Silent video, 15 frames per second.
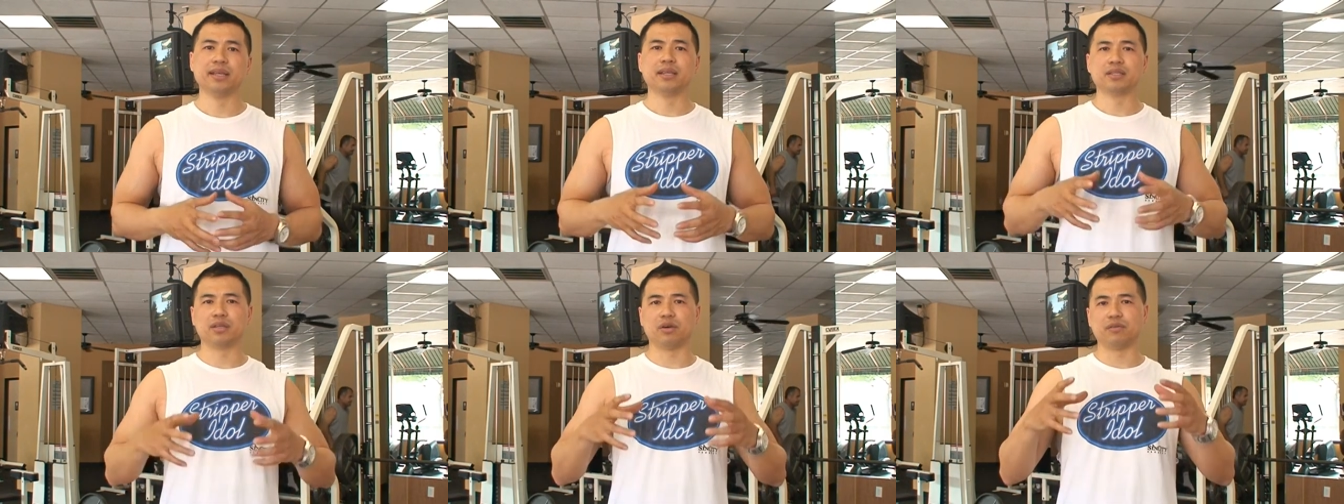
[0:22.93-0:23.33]

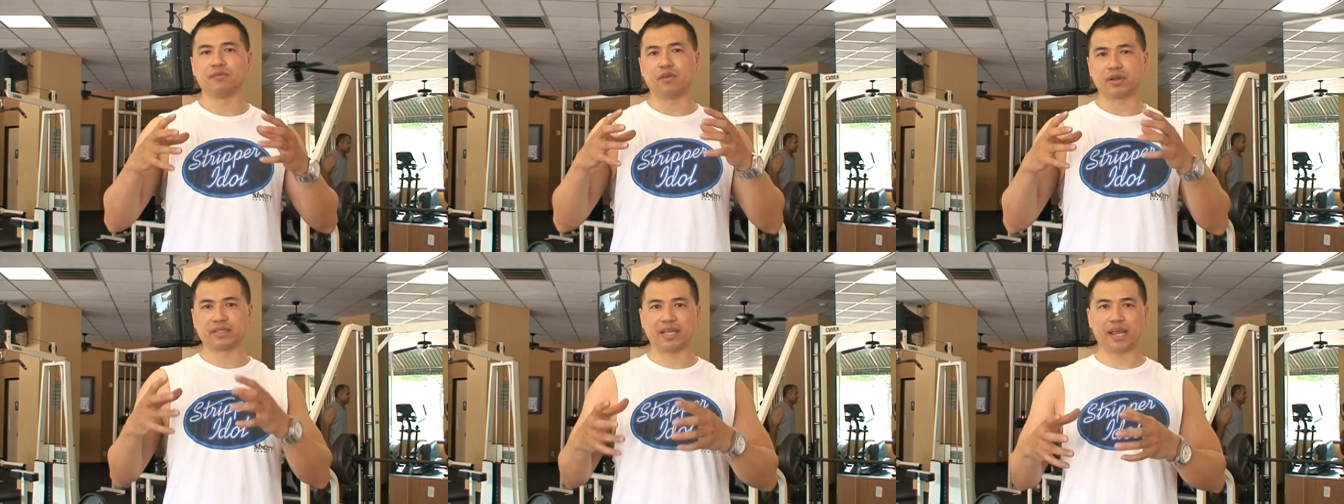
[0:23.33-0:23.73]
So
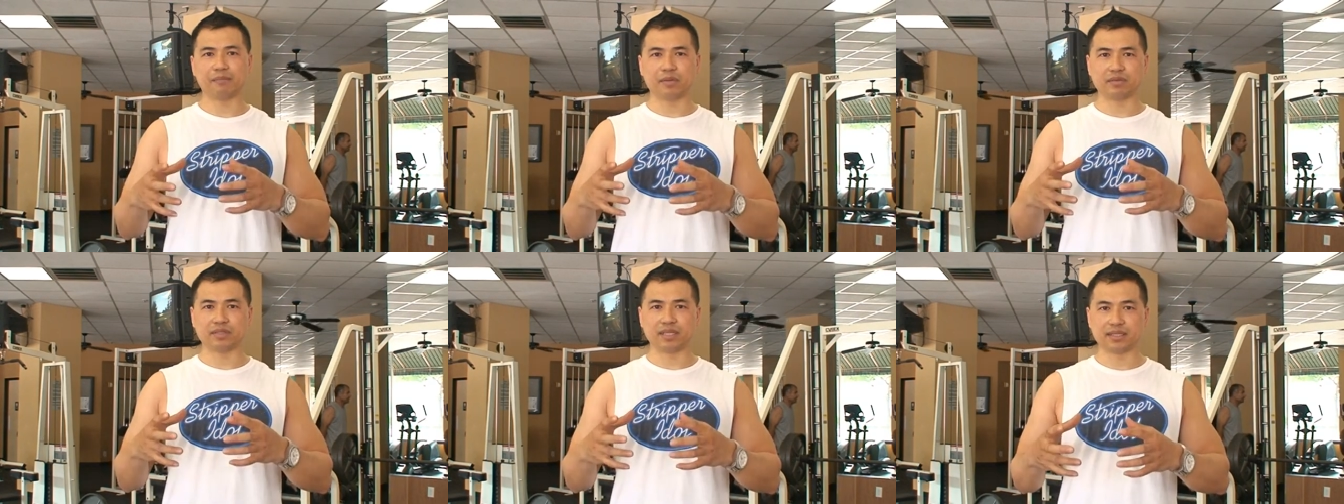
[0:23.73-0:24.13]
for
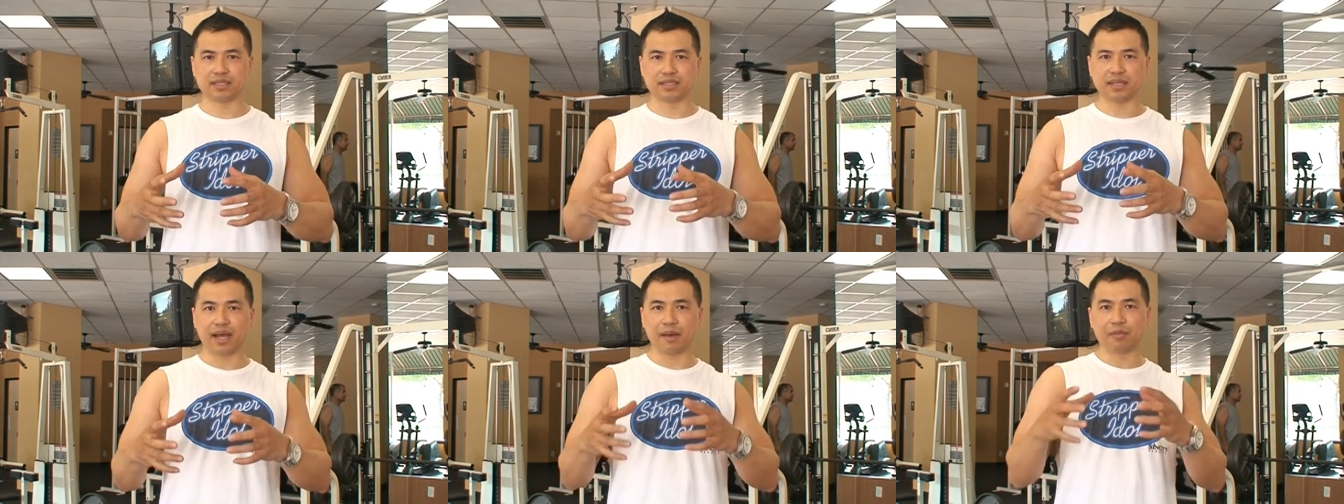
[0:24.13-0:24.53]
example,
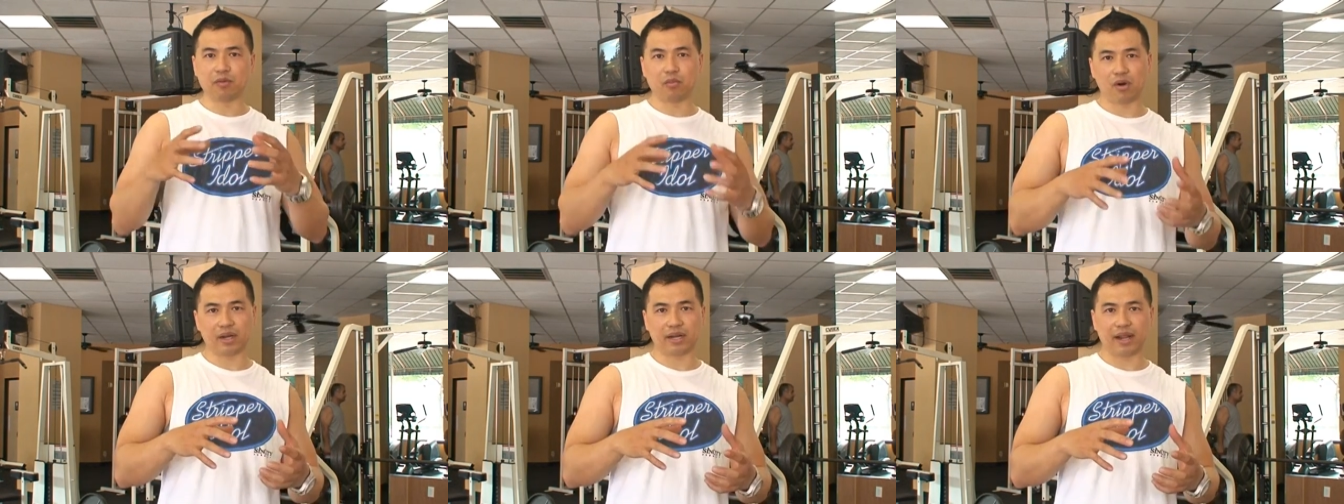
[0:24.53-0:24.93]
since I've
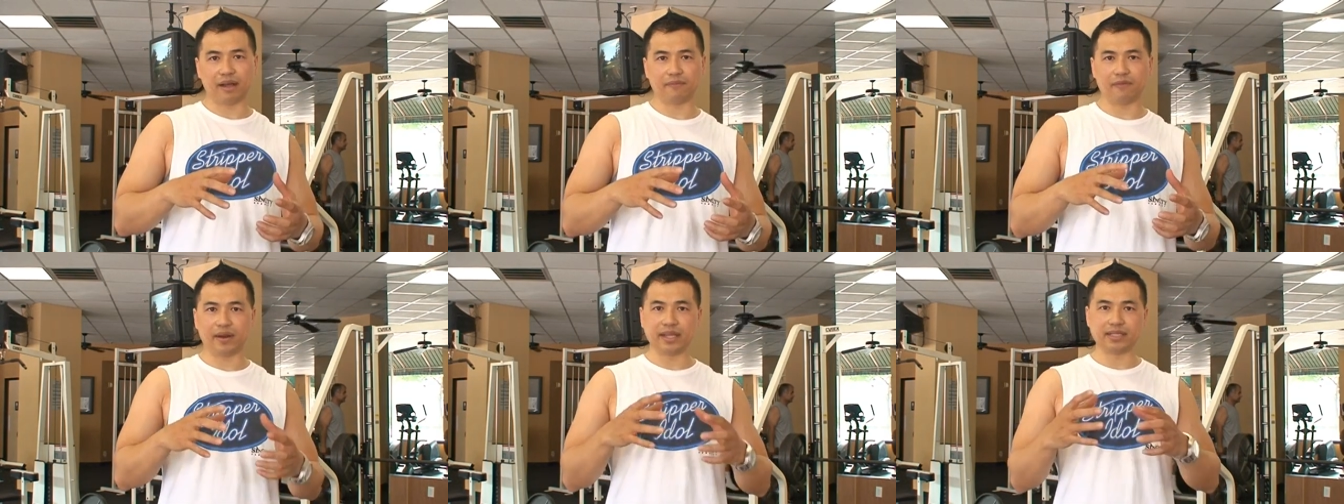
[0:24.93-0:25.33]
been working
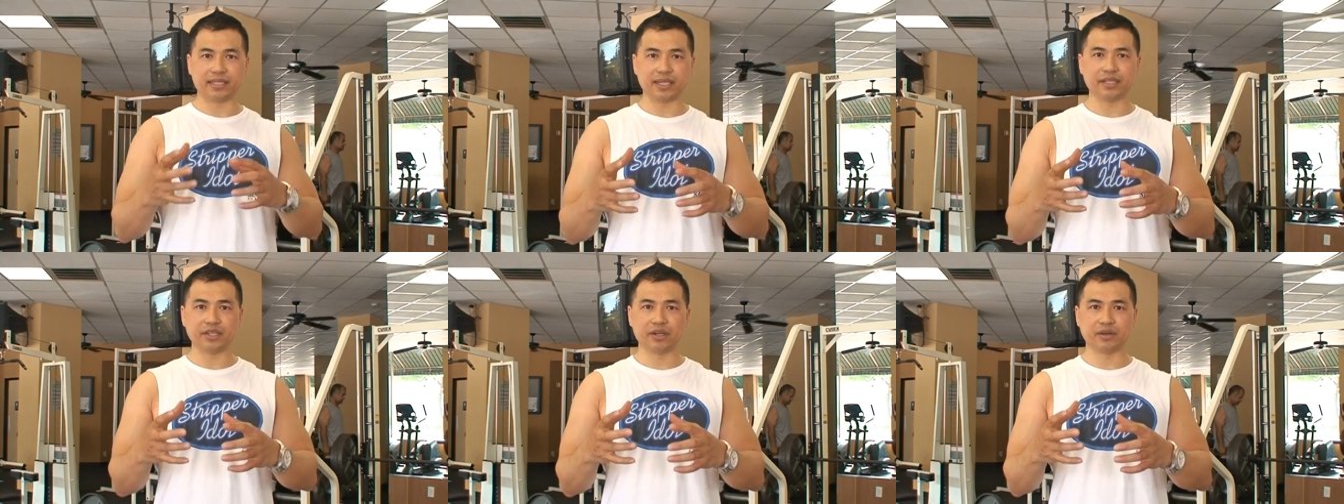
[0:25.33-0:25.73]
out for
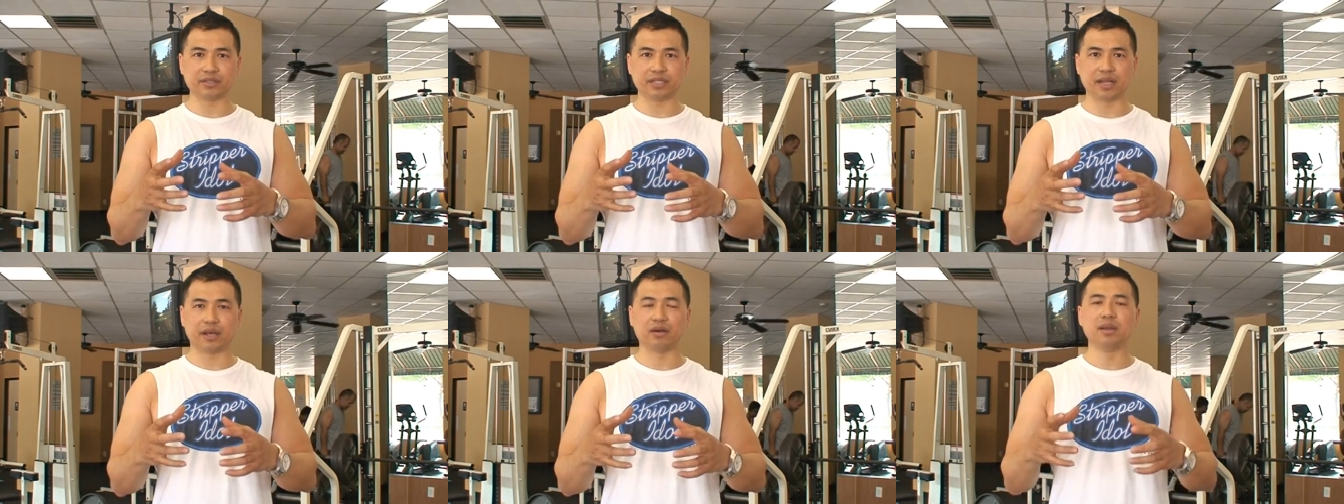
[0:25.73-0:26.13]
18
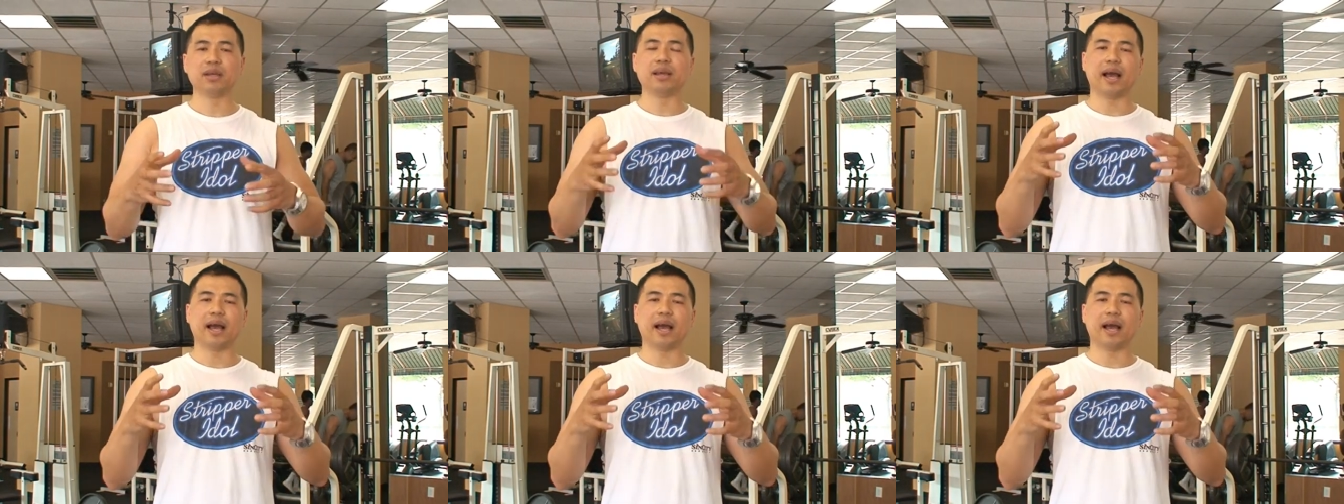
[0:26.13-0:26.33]
years now,